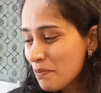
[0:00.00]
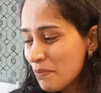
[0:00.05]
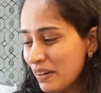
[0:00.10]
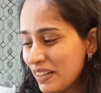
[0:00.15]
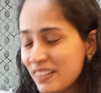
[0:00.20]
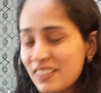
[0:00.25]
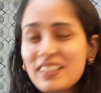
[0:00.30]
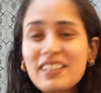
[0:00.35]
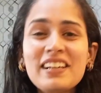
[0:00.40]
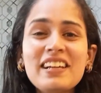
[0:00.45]

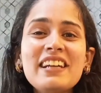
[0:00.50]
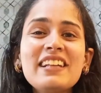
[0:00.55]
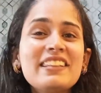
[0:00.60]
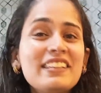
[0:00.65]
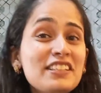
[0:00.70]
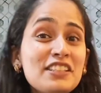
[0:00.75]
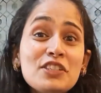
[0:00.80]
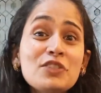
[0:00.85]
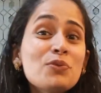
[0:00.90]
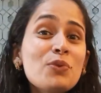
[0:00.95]
But
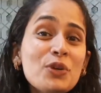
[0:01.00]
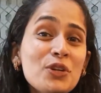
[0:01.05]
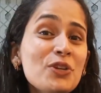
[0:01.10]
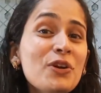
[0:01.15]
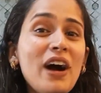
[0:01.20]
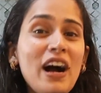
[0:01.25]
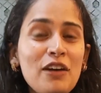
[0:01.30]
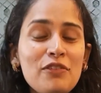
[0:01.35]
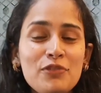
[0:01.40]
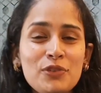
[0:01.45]
this is what
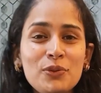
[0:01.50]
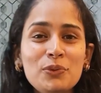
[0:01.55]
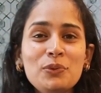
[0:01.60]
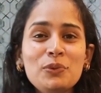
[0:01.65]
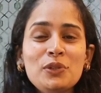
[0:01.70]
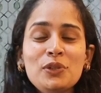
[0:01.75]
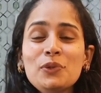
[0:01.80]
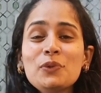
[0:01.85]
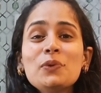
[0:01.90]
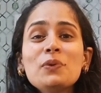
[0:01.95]
you have
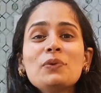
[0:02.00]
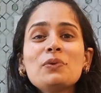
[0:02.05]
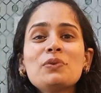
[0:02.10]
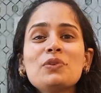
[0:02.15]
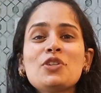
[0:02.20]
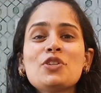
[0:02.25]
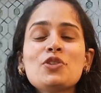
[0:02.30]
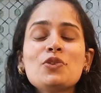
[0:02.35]
to do